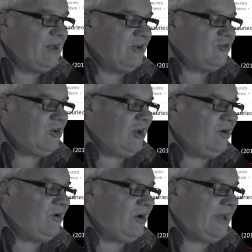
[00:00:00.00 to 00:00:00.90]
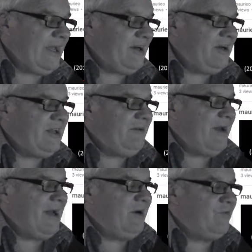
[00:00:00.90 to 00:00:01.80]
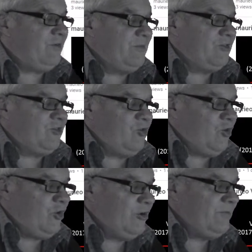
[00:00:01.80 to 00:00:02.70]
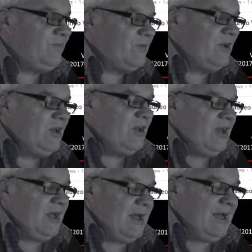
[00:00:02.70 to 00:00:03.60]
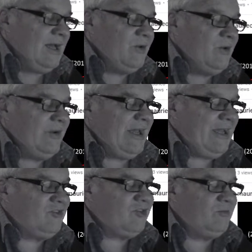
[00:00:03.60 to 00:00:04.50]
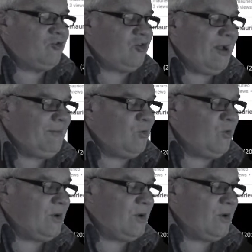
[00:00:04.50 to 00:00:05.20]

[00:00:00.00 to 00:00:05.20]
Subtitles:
So I had an email from a student who had some trouble